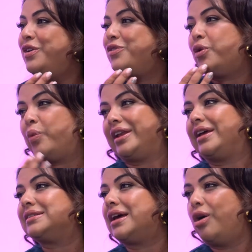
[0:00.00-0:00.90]
for
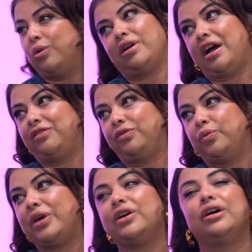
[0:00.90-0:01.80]
weddings their whole life,
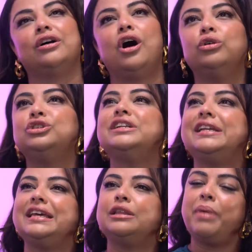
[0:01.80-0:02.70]
whether mm.
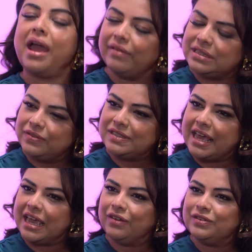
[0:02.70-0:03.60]
culturally the parents have
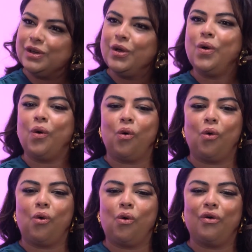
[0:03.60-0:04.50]
saved
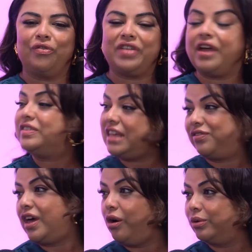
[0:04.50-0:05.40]
or they've saved
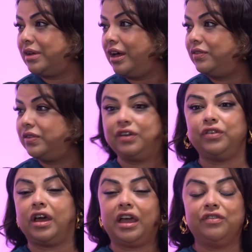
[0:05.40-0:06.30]
their whole life. If,
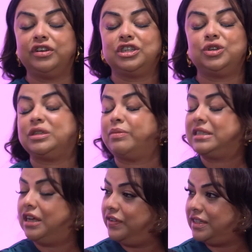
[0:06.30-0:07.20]
even just using
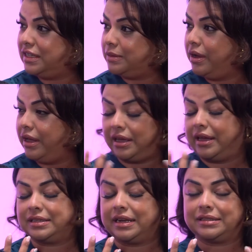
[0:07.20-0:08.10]
myself as an ex-
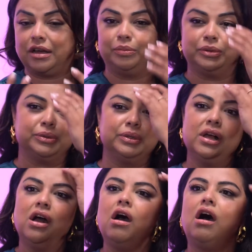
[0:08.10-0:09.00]
as an example,
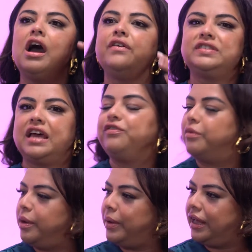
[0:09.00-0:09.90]
I've saved for
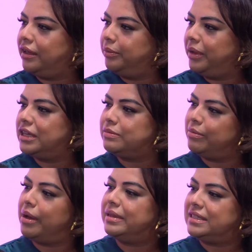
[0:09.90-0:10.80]
my wedding because my
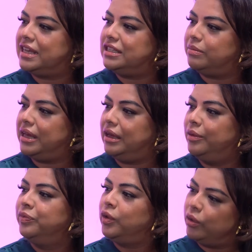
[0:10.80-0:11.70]
right. mum had said to me,
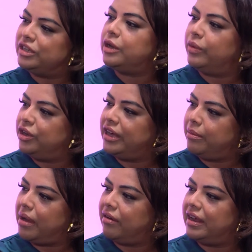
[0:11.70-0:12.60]
"One day when you get
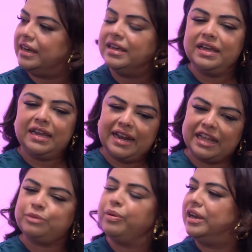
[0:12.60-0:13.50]
married,
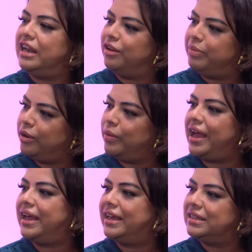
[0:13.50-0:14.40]
let's put a little bit
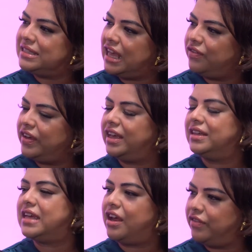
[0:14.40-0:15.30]
away in
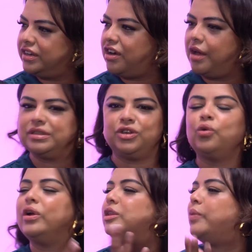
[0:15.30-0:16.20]
savings every time." So you right.
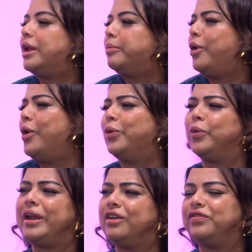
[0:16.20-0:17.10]
call it the wedding pot or the
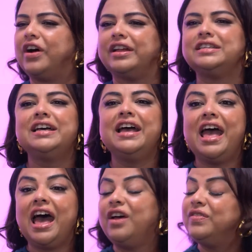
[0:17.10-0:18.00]
wedding fund, yes.
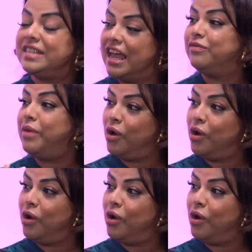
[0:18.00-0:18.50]
and I've saved my